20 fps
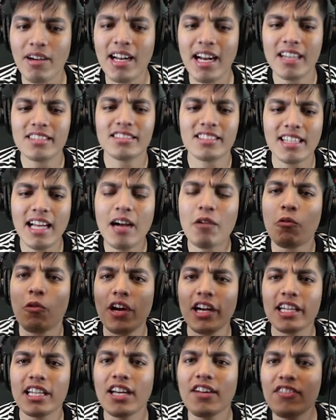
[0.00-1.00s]
Wait, how's it not
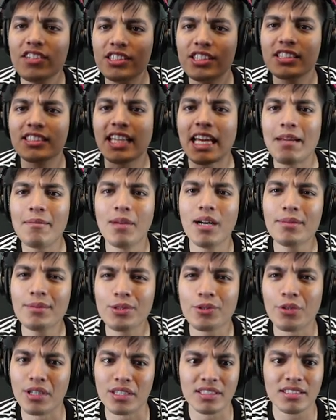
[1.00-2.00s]
working if it just came up
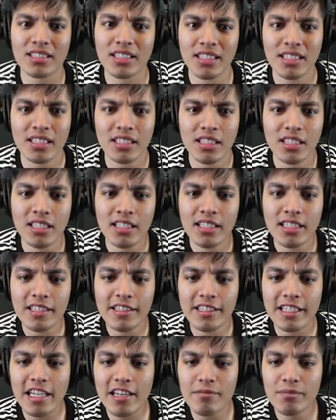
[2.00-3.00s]
to us?
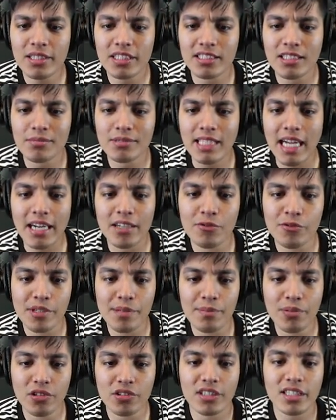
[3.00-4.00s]
Give me some time to
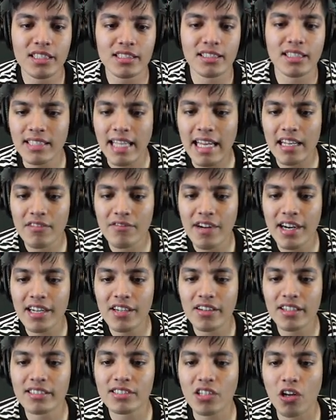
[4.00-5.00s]
reboot this. This
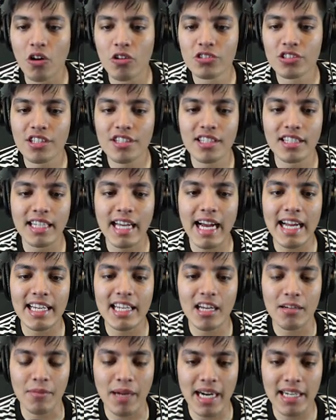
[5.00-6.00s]
elevator is older than I
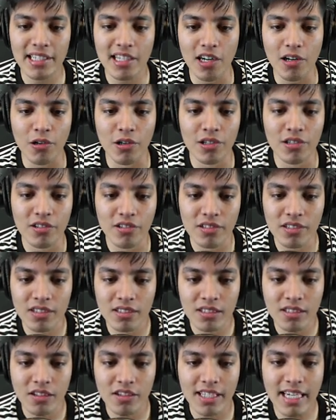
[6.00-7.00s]
am, I know.
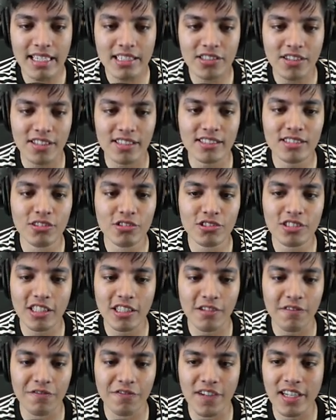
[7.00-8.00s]
Okay, so this dude's
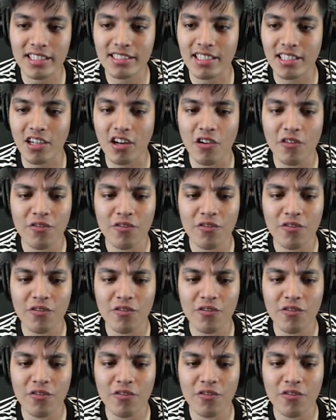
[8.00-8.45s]
gonna fix it.